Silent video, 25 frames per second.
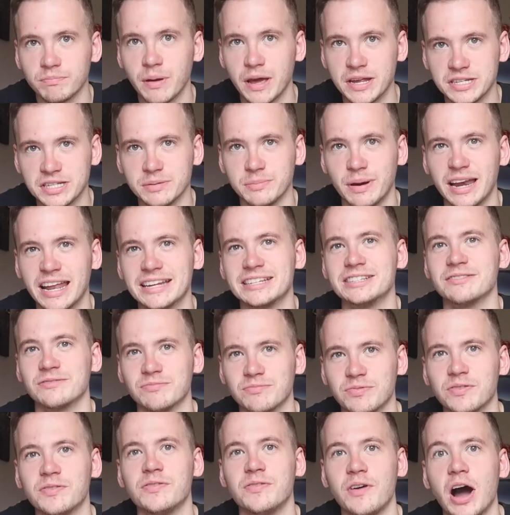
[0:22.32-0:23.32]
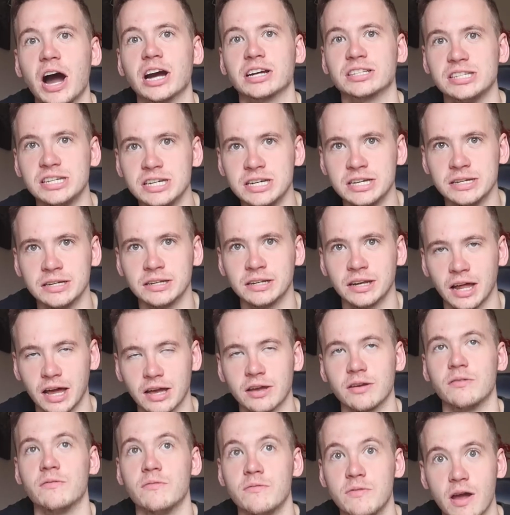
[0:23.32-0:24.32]
Basically, my legs are fucked.
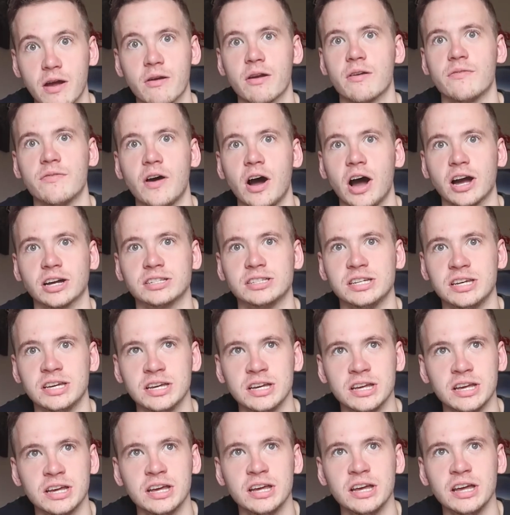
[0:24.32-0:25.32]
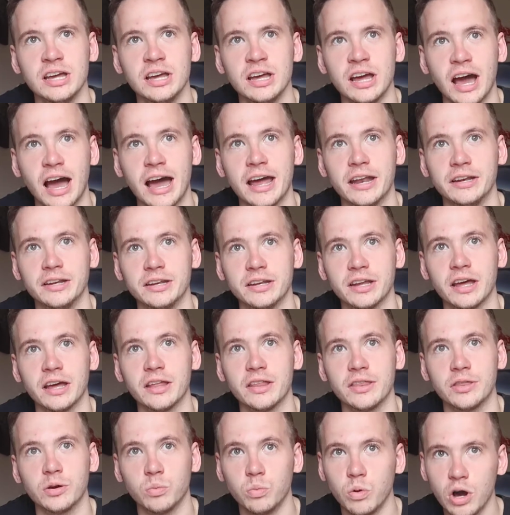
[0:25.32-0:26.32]
Like, very fucked. And
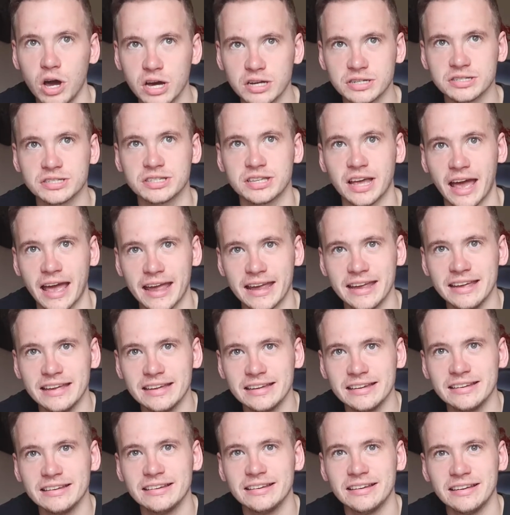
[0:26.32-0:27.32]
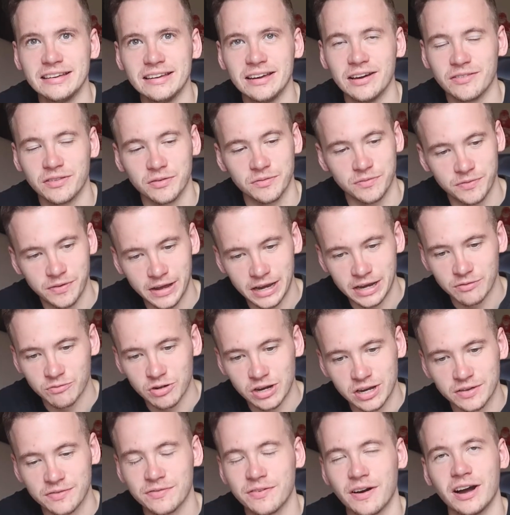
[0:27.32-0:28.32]
the worst day of them feeling
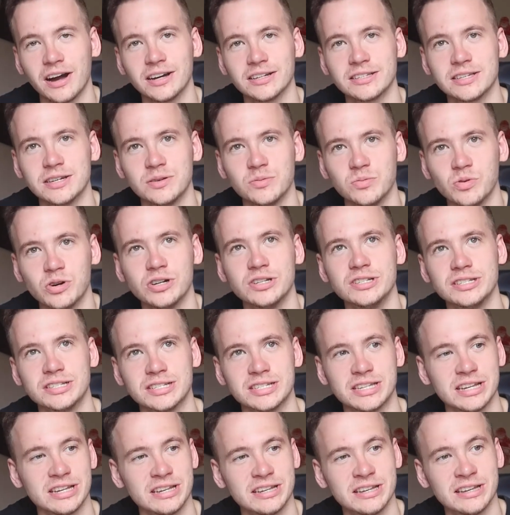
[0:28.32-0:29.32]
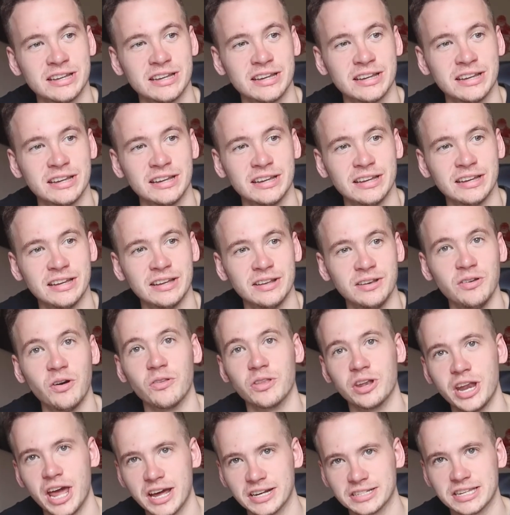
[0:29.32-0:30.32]
really fucked was not
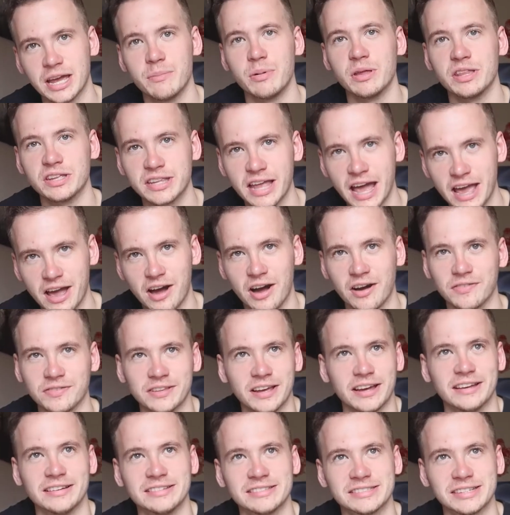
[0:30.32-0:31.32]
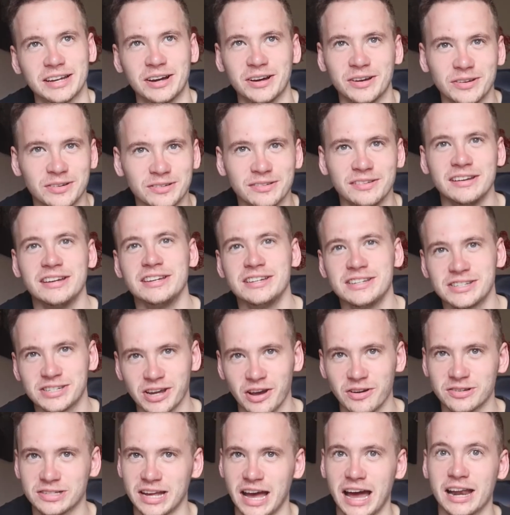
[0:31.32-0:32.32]
the next day, but the day after. So
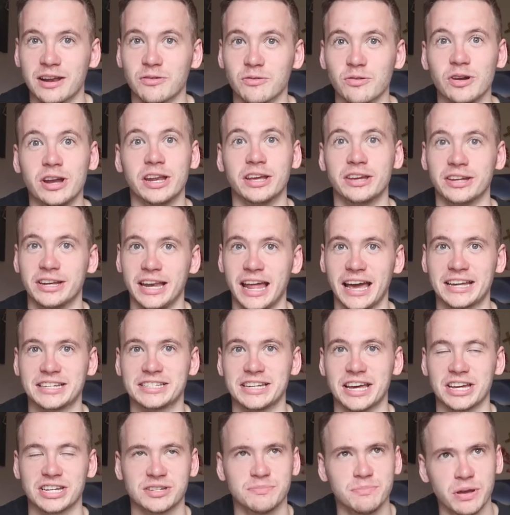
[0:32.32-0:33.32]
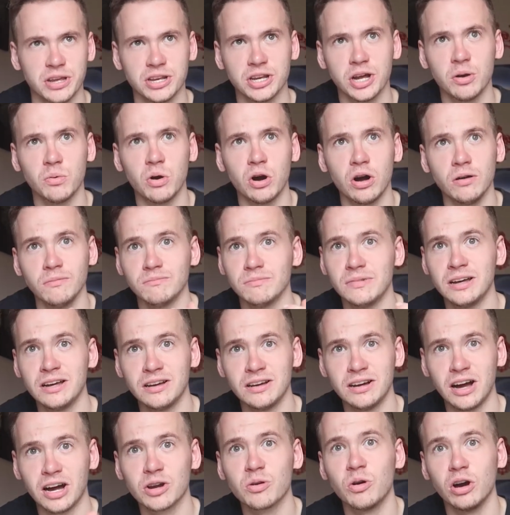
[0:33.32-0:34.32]
shows I had a really good leg sesh. But you know what?
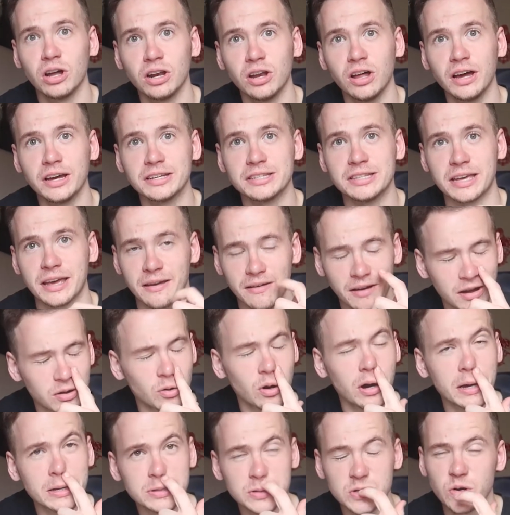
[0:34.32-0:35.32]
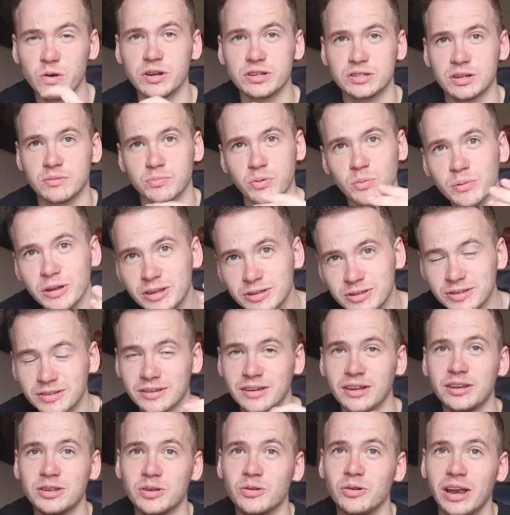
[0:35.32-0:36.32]
I quite liked it. I quite enjoyed it, so I'm probably
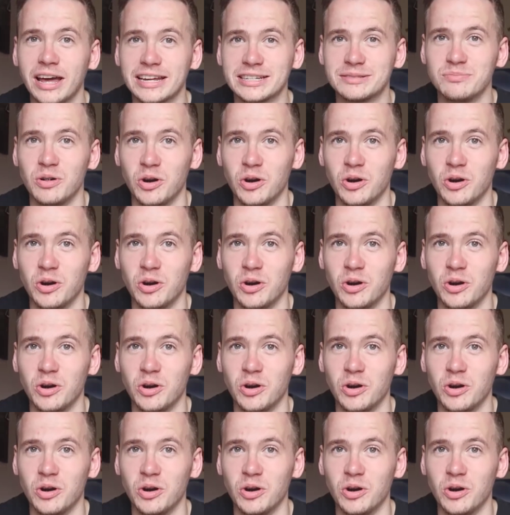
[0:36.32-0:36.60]
going to do legs